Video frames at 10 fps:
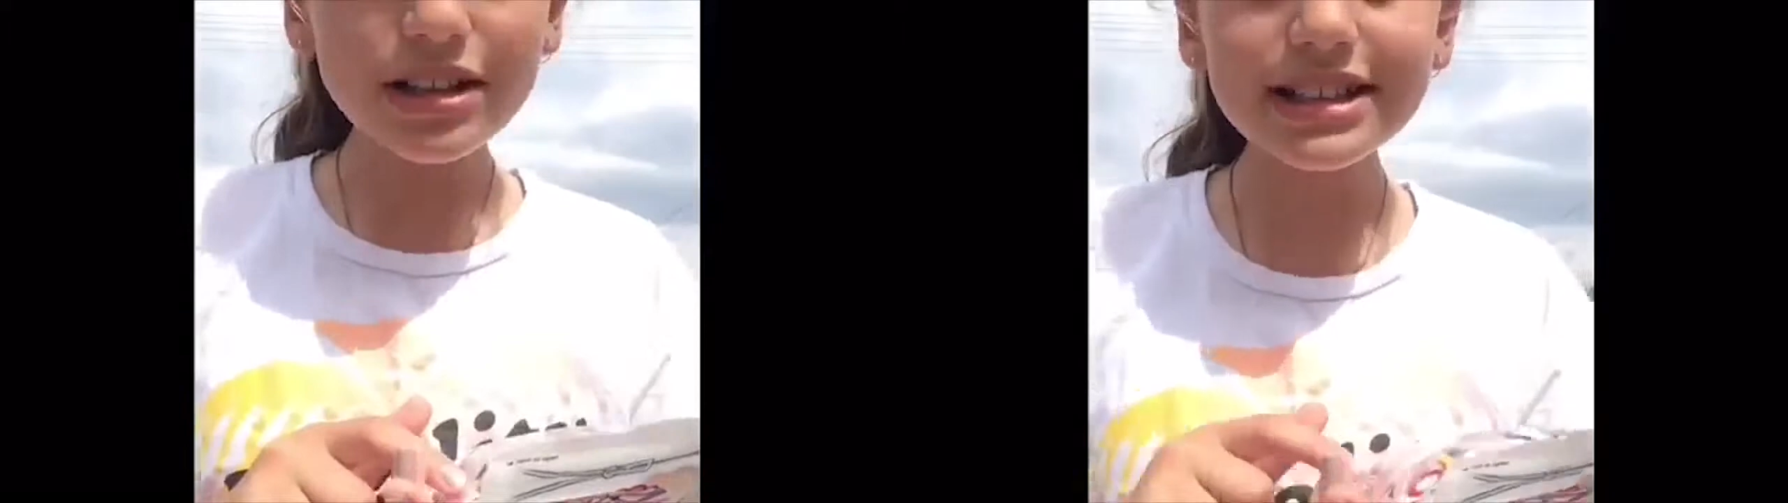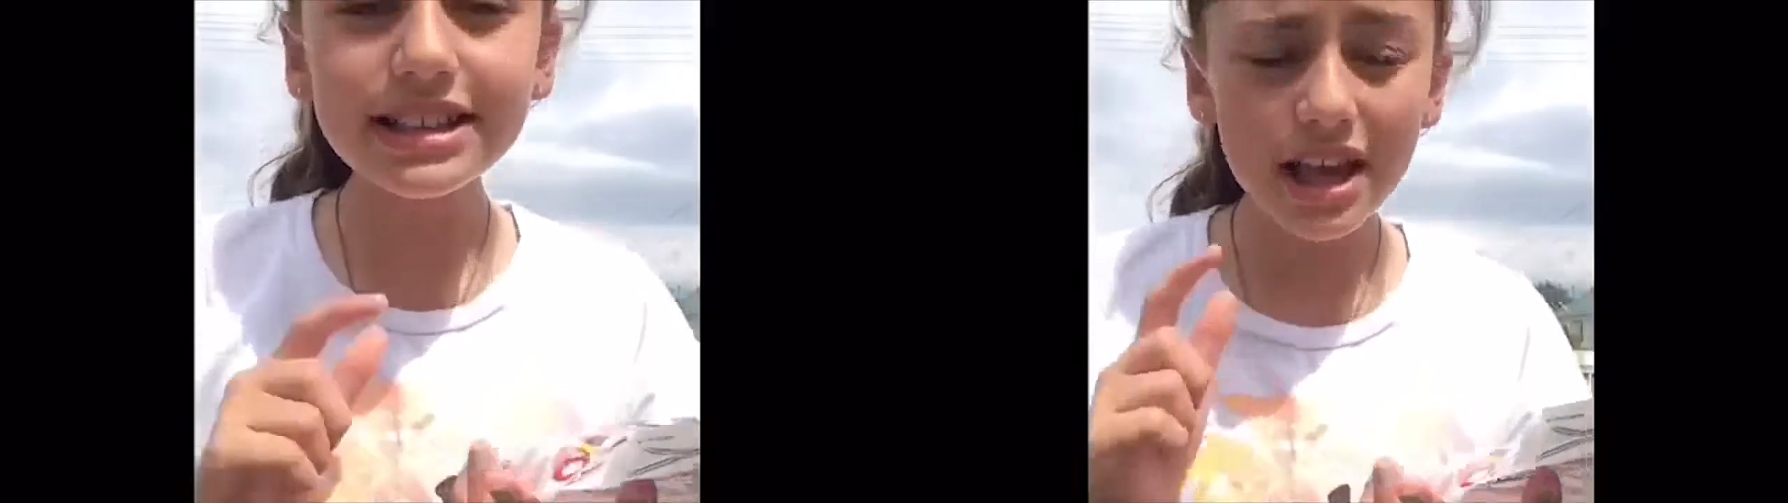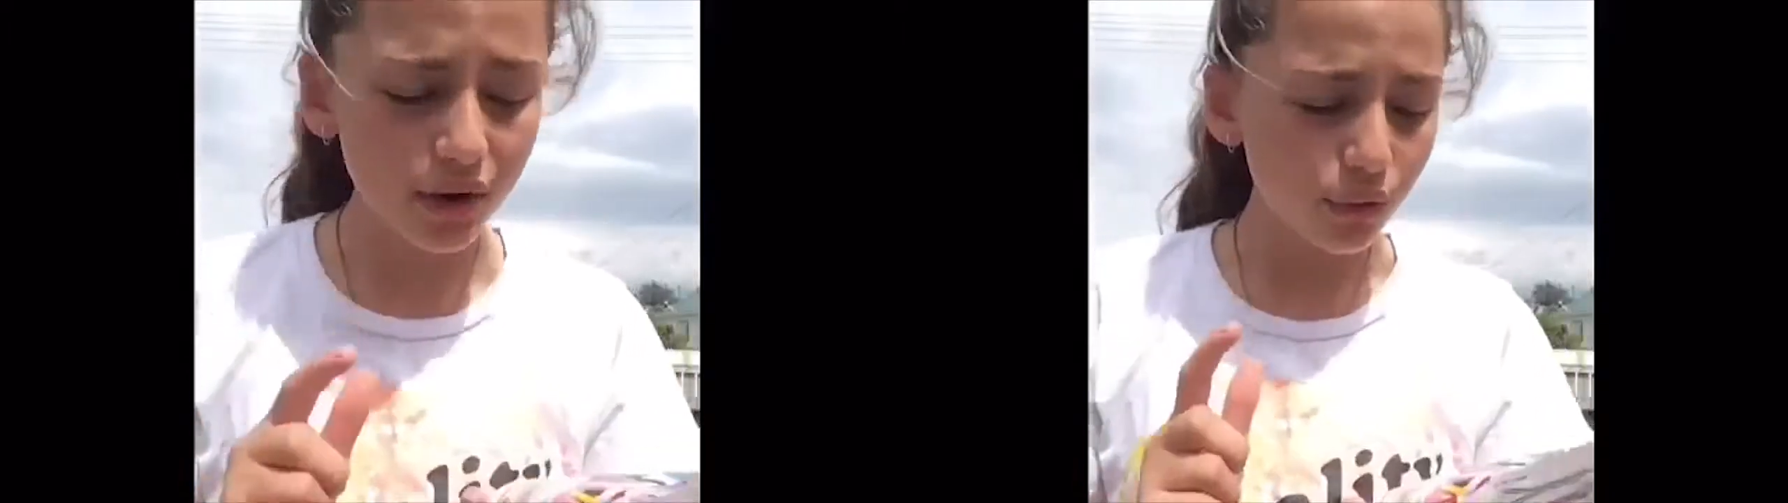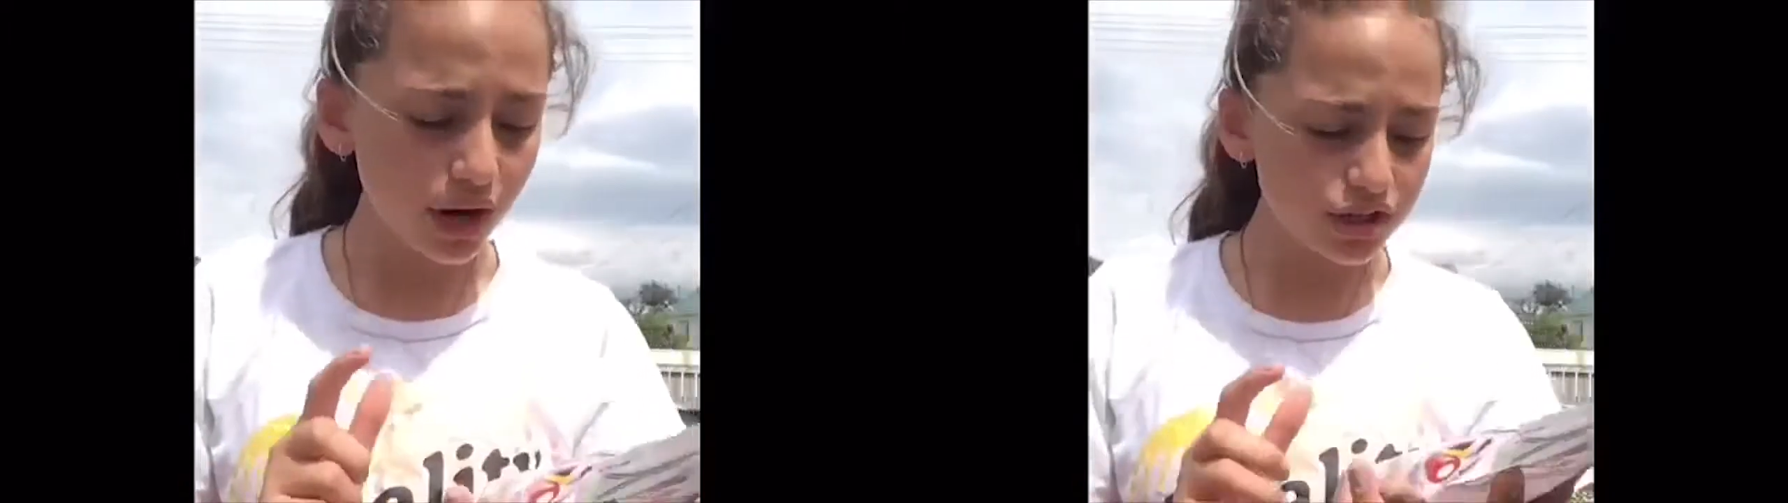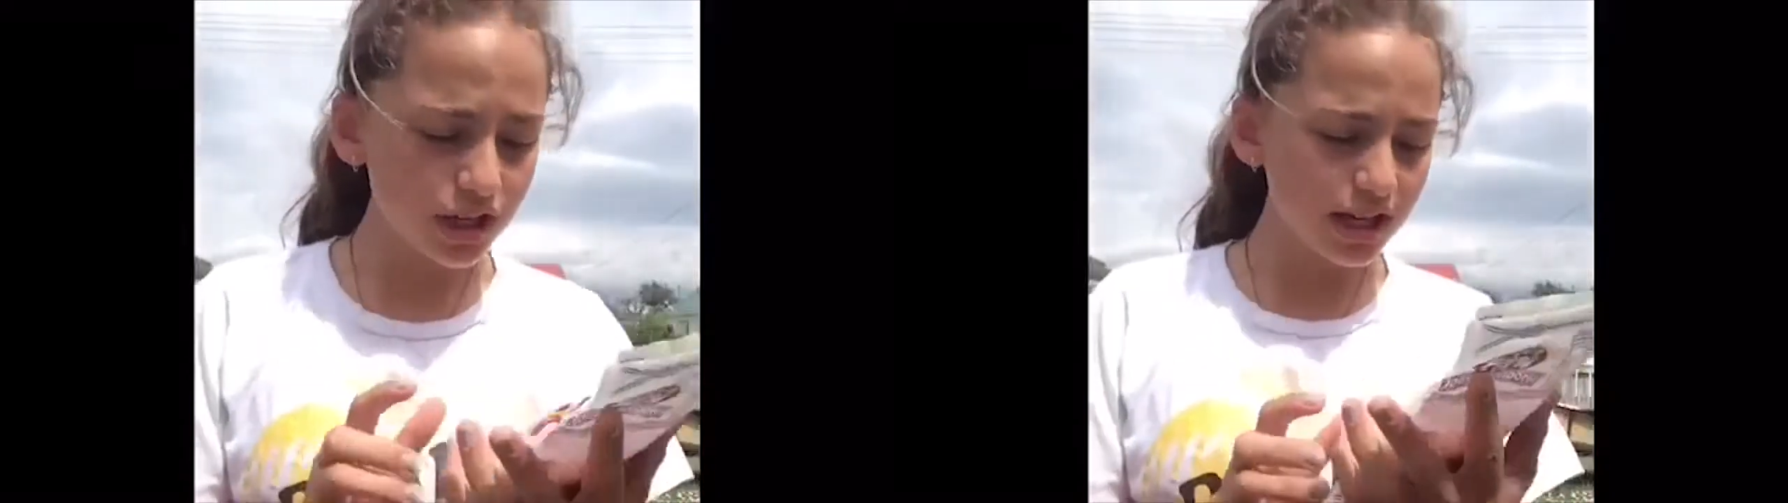it's
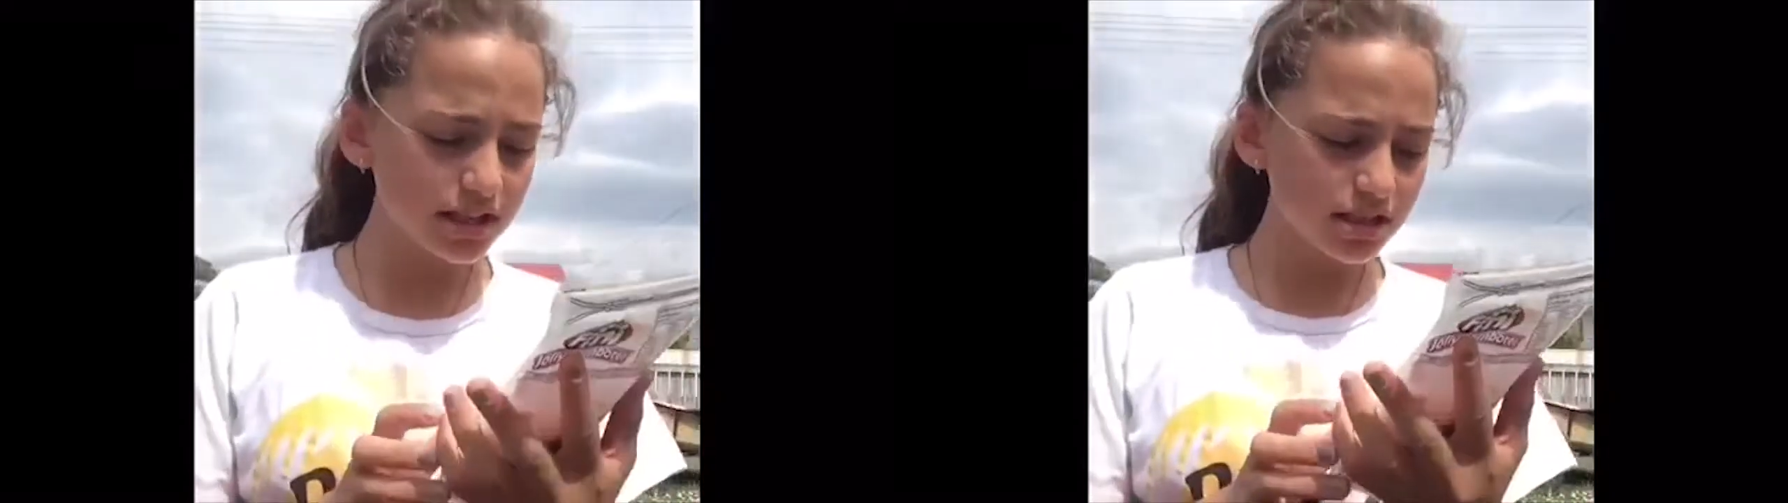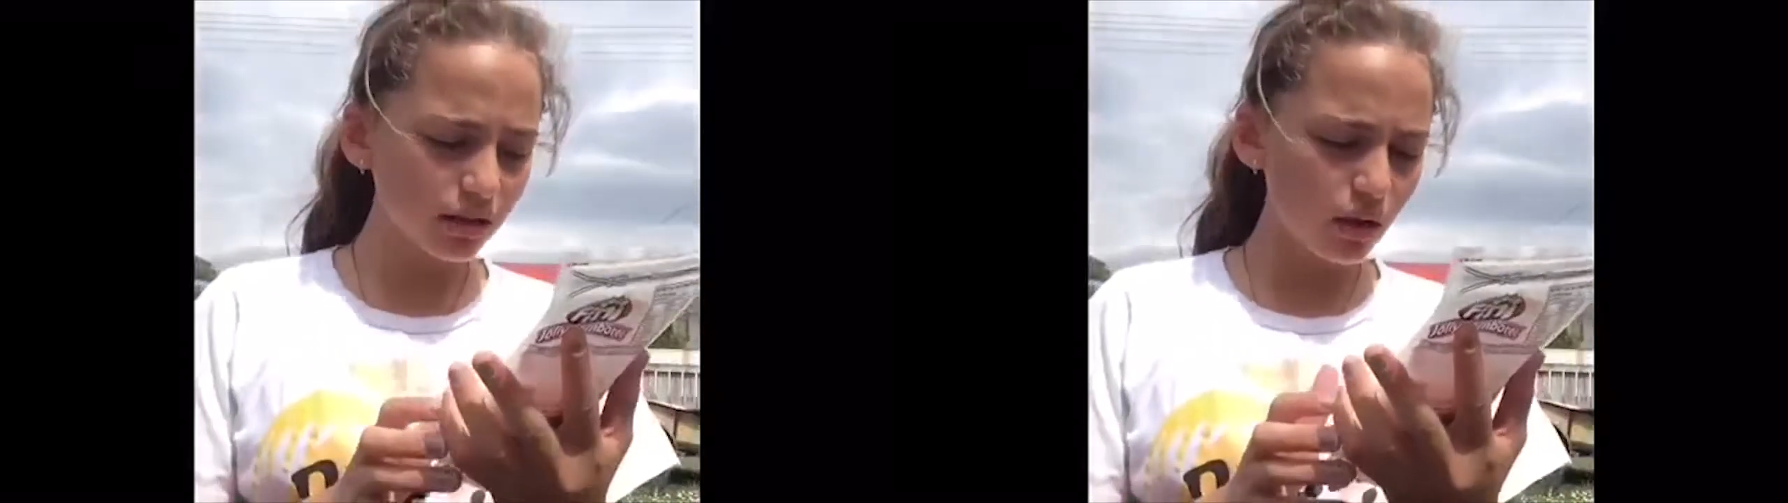licorice and it's